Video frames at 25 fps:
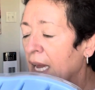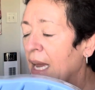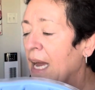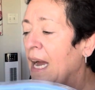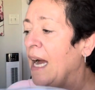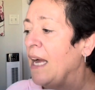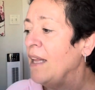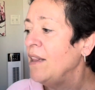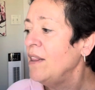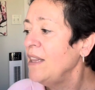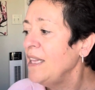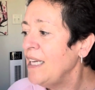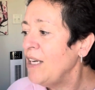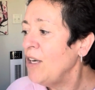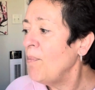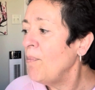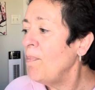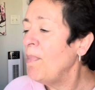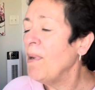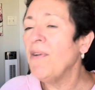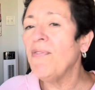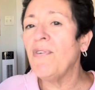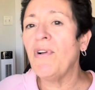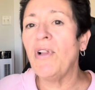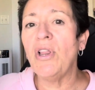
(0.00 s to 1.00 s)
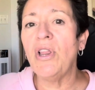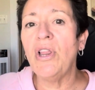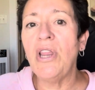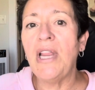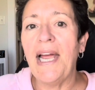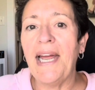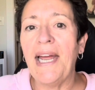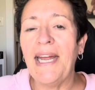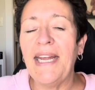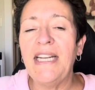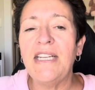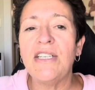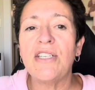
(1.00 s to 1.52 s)
A little bit of a
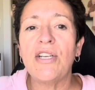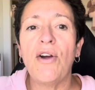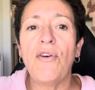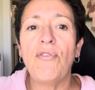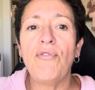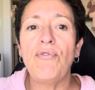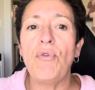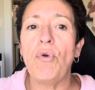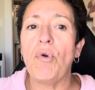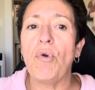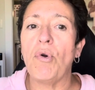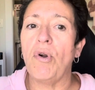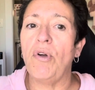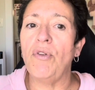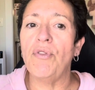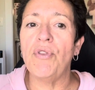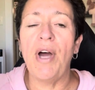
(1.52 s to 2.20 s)
light floral,